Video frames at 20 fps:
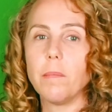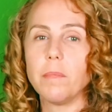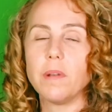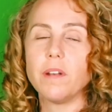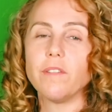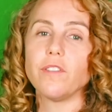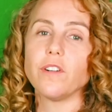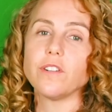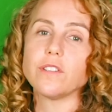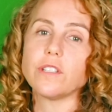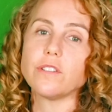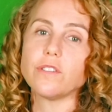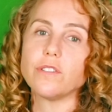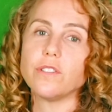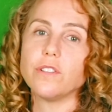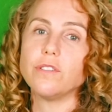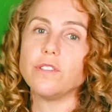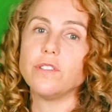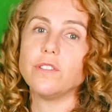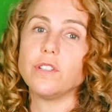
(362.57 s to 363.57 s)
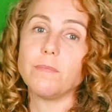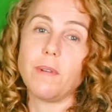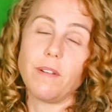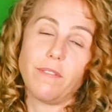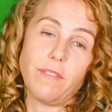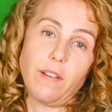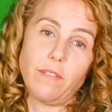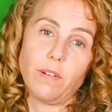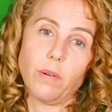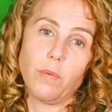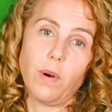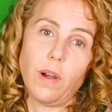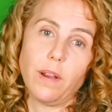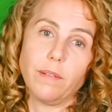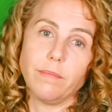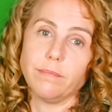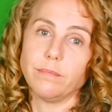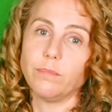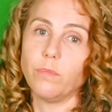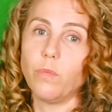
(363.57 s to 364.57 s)
I'm gonna first introduce you to my favorite
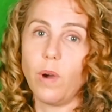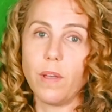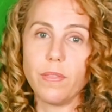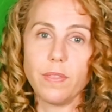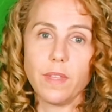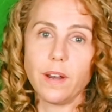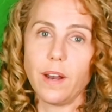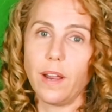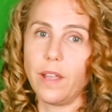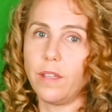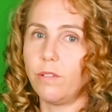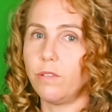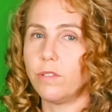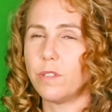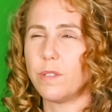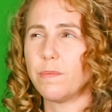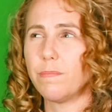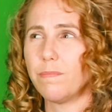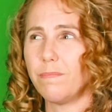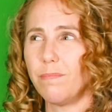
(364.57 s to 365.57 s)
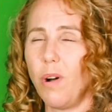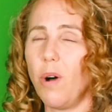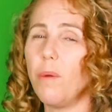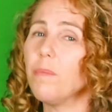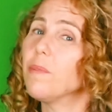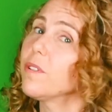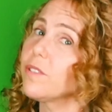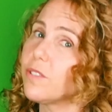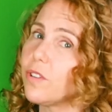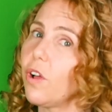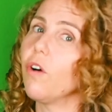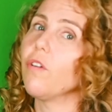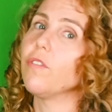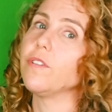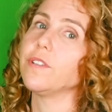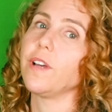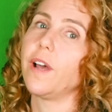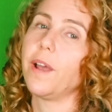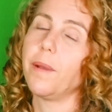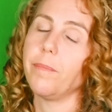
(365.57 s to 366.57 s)
one, one that I use almost all
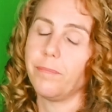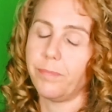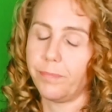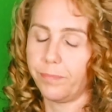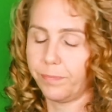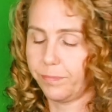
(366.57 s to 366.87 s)
the time.